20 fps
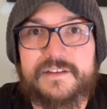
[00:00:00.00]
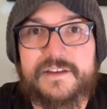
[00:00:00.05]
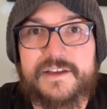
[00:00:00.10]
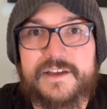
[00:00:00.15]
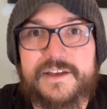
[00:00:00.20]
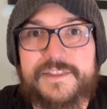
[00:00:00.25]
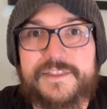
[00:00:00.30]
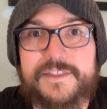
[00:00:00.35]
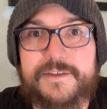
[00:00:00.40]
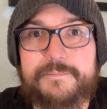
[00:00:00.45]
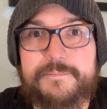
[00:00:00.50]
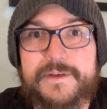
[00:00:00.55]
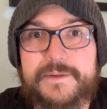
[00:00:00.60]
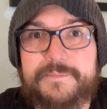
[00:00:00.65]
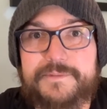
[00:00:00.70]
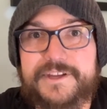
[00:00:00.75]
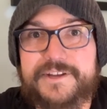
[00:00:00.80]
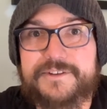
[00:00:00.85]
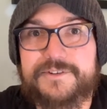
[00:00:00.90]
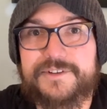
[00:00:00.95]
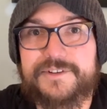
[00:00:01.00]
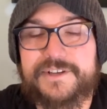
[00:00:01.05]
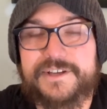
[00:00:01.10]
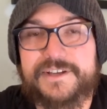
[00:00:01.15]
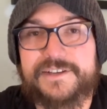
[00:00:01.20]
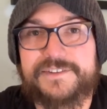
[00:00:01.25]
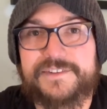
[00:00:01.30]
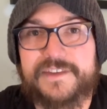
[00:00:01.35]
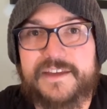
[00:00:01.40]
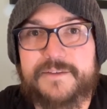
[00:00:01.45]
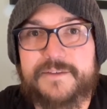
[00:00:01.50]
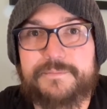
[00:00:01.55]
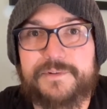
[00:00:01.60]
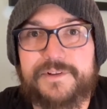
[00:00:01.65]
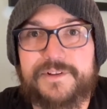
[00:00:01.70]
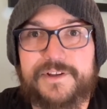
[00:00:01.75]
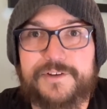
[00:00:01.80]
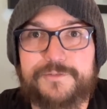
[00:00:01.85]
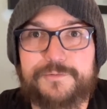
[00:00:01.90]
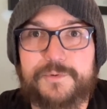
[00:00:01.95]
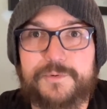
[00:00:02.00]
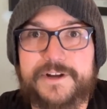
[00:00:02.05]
The biblical example of what a